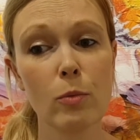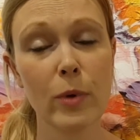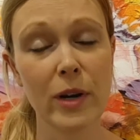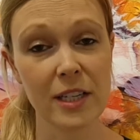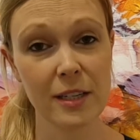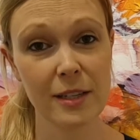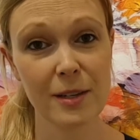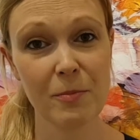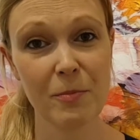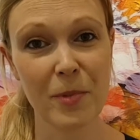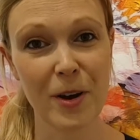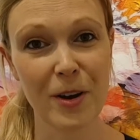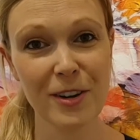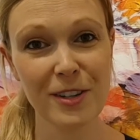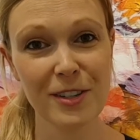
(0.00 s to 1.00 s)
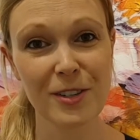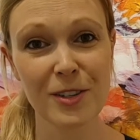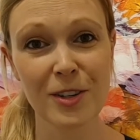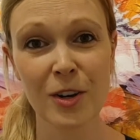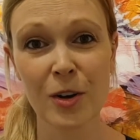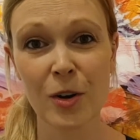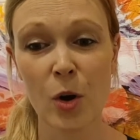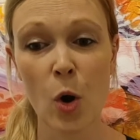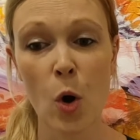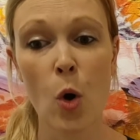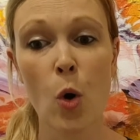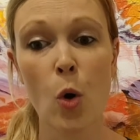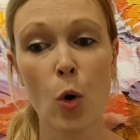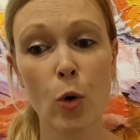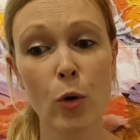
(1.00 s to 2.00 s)
registered post,
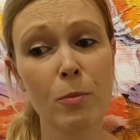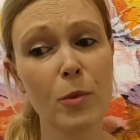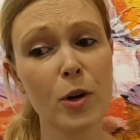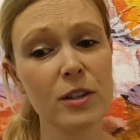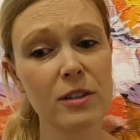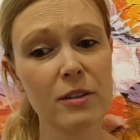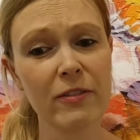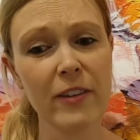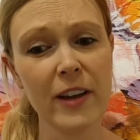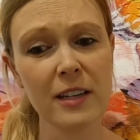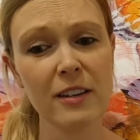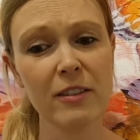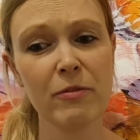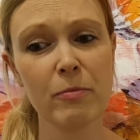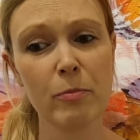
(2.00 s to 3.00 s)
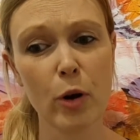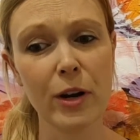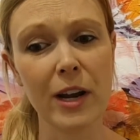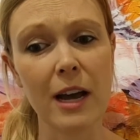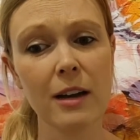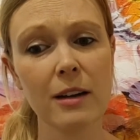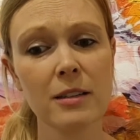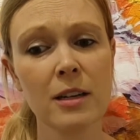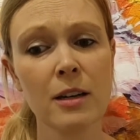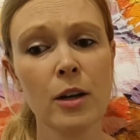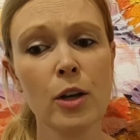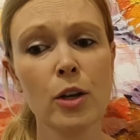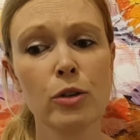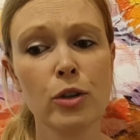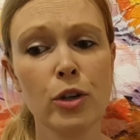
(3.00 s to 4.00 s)
or the most effective product
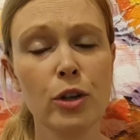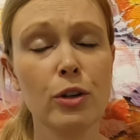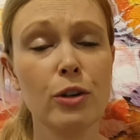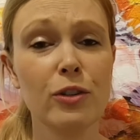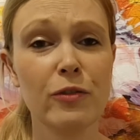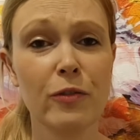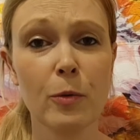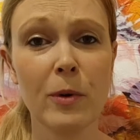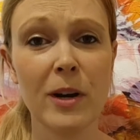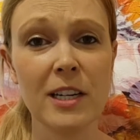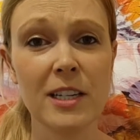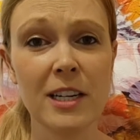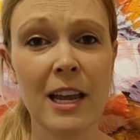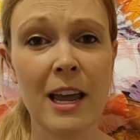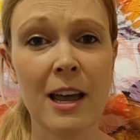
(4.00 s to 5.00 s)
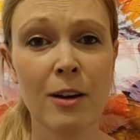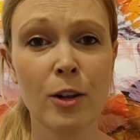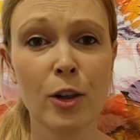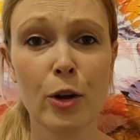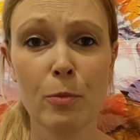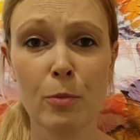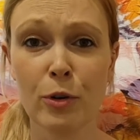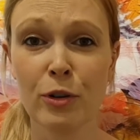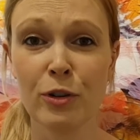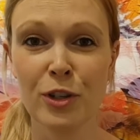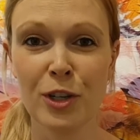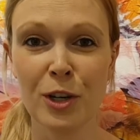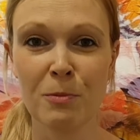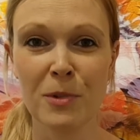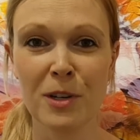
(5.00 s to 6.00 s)
to use for reaching our global
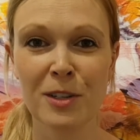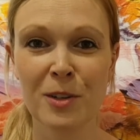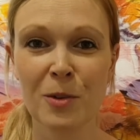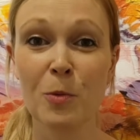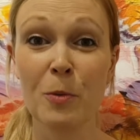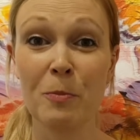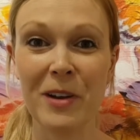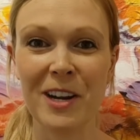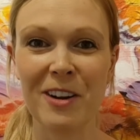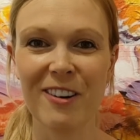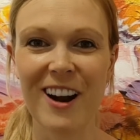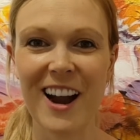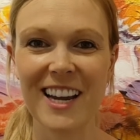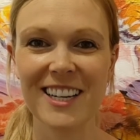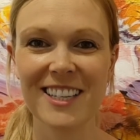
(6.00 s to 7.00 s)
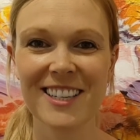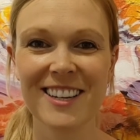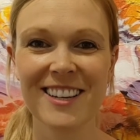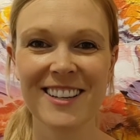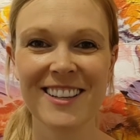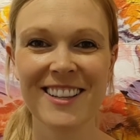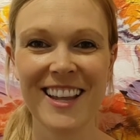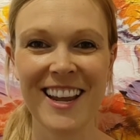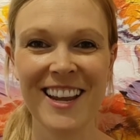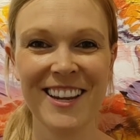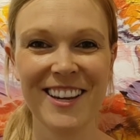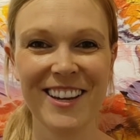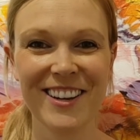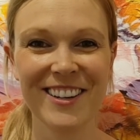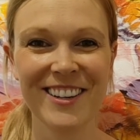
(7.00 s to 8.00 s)
consumers would be great. Thank
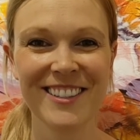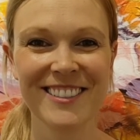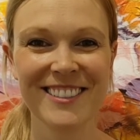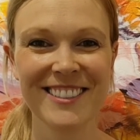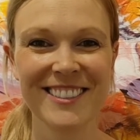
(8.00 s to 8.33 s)
you.